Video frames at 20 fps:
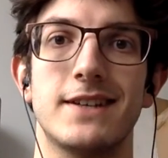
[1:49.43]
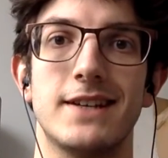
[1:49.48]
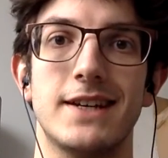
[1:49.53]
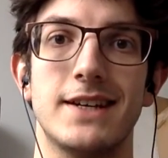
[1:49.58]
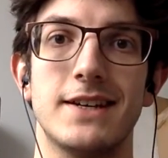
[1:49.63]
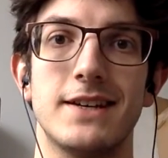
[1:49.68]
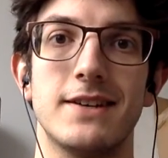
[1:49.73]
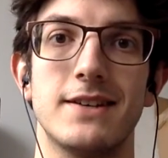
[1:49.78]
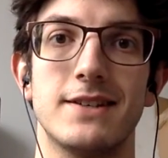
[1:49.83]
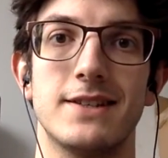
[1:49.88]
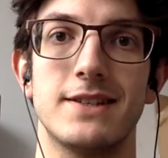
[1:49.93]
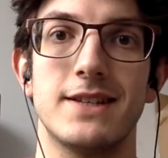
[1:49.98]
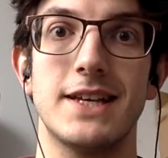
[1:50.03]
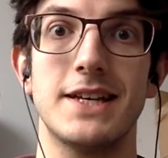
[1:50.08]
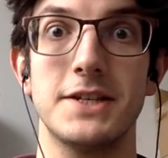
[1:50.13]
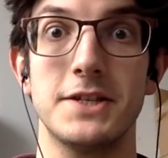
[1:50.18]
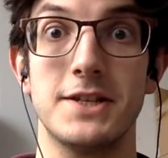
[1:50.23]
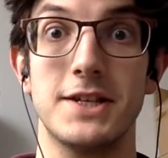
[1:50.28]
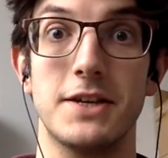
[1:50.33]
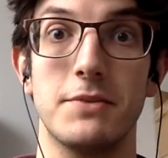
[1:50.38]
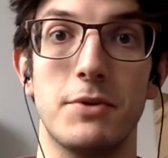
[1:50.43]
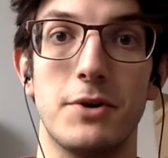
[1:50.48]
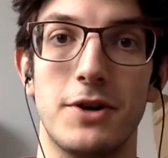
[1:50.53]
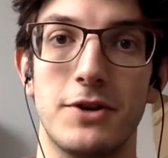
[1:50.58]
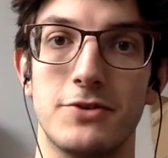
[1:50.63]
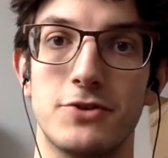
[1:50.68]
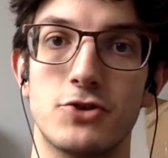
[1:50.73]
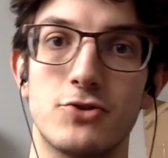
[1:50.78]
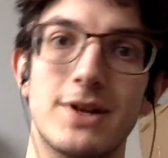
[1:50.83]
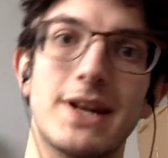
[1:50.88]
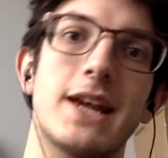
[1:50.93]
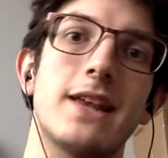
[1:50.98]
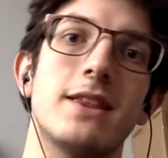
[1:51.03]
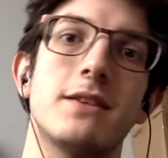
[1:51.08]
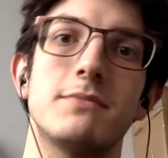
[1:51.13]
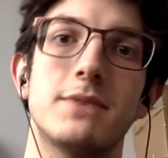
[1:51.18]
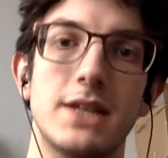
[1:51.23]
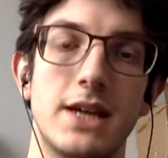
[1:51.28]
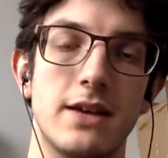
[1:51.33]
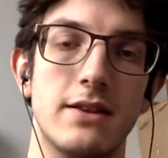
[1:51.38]
and then to think about stringing
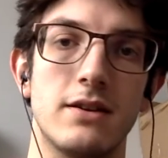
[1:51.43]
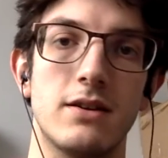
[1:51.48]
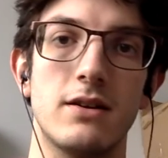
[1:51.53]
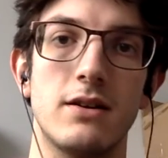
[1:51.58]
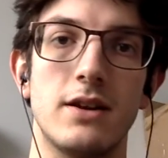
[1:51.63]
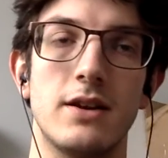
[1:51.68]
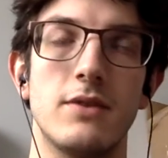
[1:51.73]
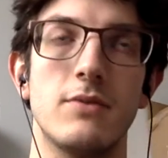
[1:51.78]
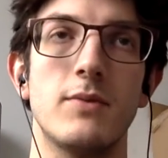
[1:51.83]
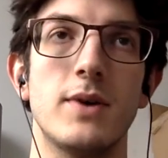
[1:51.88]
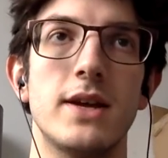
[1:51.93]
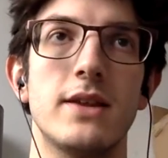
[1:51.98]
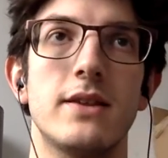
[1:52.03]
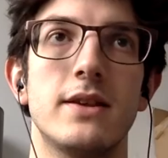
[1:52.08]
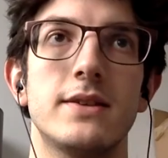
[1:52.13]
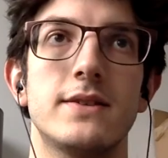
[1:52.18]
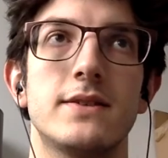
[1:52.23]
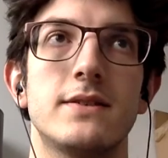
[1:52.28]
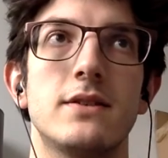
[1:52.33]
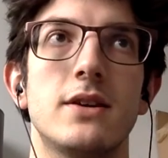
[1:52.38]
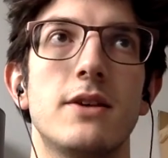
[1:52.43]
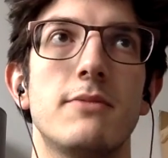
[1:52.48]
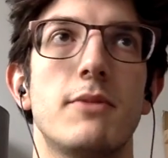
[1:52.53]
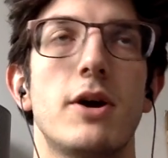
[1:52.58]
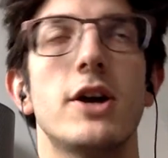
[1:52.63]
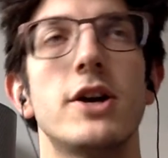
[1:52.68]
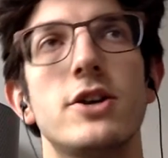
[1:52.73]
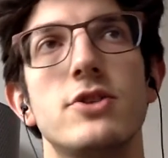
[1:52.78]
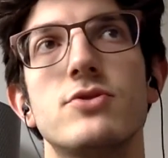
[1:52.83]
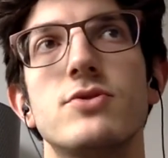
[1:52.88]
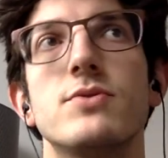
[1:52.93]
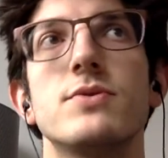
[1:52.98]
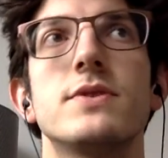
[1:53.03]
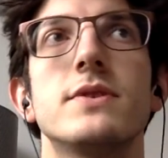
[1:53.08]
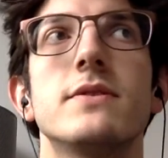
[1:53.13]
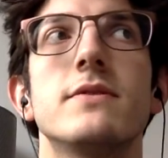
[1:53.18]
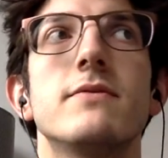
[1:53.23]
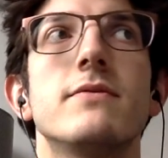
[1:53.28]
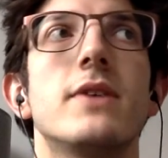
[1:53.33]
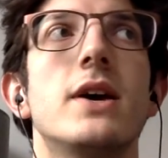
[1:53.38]
them together in a way that's
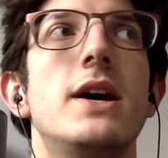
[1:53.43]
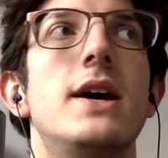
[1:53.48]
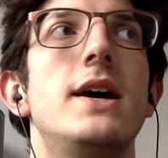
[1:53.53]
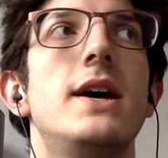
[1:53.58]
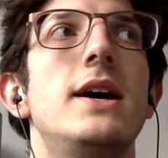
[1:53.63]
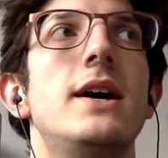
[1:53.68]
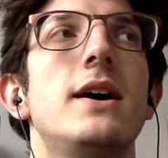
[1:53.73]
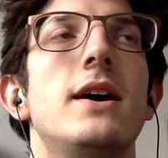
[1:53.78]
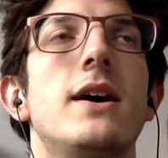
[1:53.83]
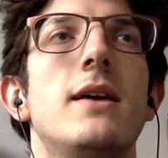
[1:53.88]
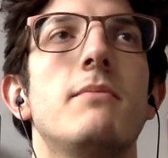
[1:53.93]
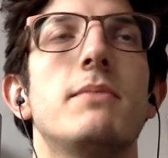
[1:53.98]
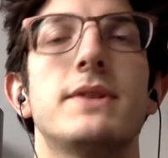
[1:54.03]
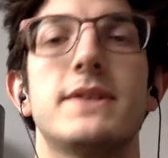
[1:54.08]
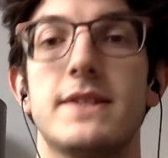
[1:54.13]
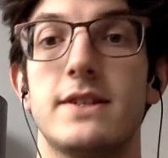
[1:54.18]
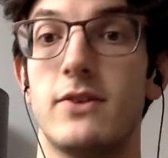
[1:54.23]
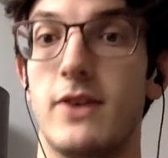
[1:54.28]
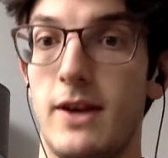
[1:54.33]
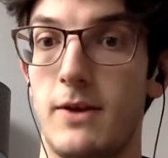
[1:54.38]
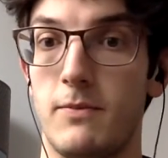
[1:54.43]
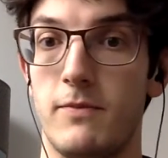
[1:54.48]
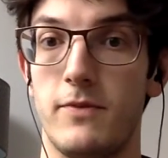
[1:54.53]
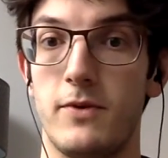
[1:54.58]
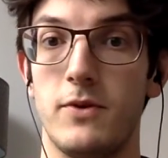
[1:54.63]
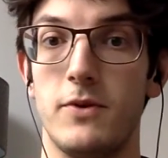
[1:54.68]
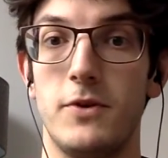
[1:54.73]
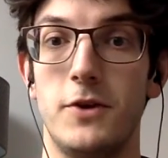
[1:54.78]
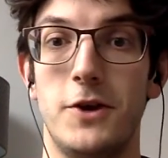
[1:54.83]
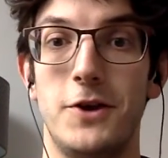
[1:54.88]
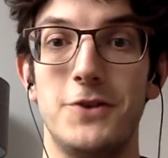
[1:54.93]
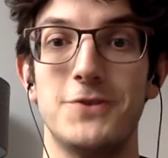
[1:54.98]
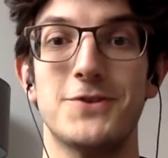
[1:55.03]
unintrusive, but still helpful.